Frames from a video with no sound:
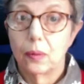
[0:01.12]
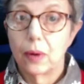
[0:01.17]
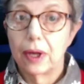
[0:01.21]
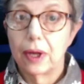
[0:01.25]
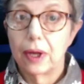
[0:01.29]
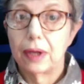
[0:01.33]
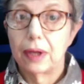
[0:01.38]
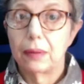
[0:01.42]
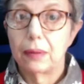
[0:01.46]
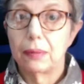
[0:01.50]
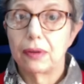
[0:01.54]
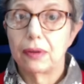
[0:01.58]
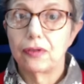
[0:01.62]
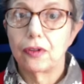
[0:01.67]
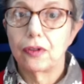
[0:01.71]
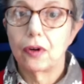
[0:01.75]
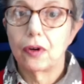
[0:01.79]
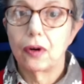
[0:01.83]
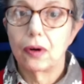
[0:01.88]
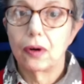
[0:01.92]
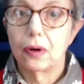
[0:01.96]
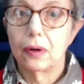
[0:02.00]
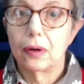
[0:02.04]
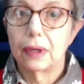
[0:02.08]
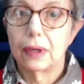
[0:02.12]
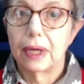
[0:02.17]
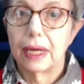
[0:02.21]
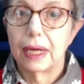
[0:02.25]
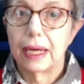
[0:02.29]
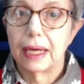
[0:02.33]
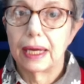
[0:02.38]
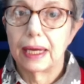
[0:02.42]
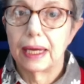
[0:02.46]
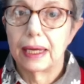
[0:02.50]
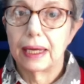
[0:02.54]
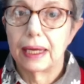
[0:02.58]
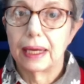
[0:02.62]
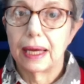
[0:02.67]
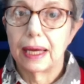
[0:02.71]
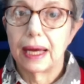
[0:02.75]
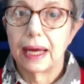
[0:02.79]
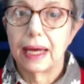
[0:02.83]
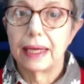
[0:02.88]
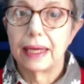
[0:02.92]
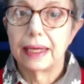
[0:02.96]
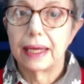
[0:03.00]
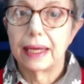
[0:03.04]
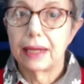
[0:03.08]
Well, before
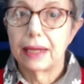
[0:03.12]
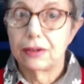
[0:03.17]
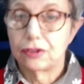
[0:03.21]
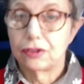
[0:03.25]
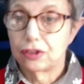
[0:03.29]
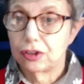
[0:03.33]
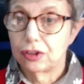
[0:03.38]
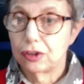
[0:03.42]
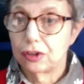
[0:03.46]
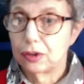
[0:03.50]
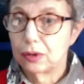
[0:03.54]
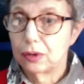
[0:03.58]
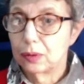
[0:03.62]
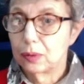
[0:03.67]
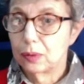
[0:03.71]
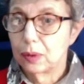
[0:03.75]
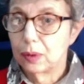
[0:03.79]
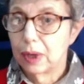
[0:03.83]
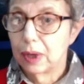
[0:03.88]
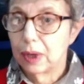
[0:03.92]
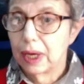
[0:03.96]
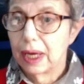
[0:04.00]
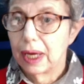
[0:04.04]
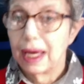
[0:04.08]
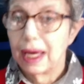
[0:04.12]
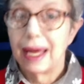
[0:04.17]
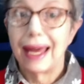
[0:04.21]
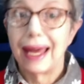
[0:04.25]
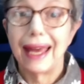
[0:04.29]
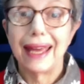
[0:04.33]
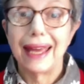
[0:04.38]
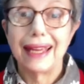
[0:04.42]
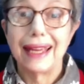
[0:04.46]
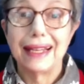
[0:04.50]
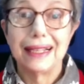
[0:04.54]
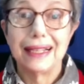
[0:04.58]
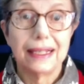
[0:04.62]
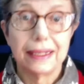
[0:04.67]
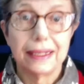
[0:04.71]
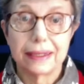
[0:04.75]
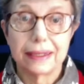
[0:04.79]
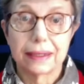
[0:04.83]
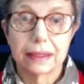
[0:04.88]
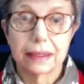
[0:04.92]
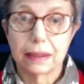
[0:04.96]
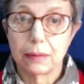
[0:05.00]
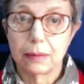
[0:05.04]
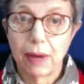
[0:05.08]
I get to a
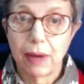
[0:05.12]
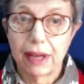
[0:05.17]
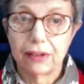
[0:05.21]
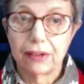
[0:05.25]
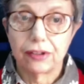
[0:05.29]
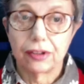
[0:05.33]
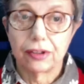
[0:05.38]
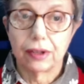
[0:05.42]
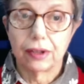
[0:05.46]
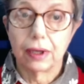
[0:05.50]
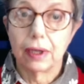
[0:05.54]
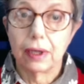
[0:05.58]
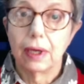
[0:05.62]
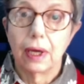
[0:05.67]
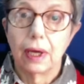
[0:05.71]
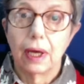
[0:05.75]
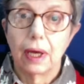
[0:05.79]
little matter